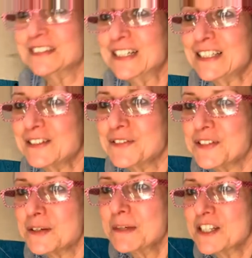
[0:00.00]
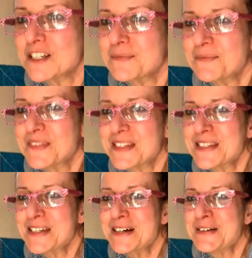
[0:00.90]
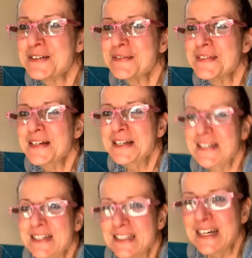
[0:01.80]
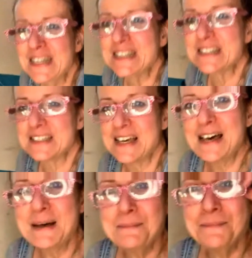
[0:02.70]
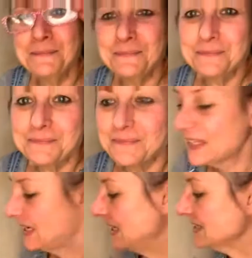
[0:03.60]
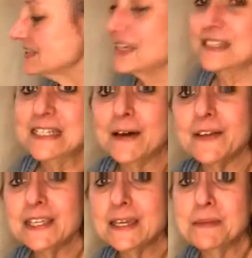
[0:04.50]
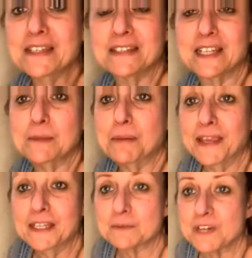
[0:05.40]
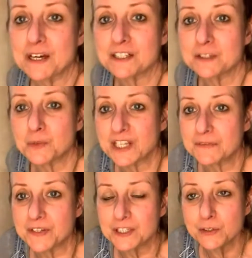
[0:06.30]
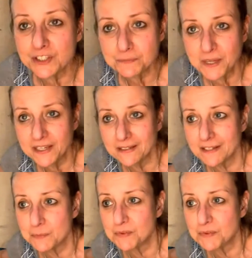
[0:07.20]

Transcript: I love you so much. So, guys, as I said, now you can basically paint around it, whatever. You could have painted it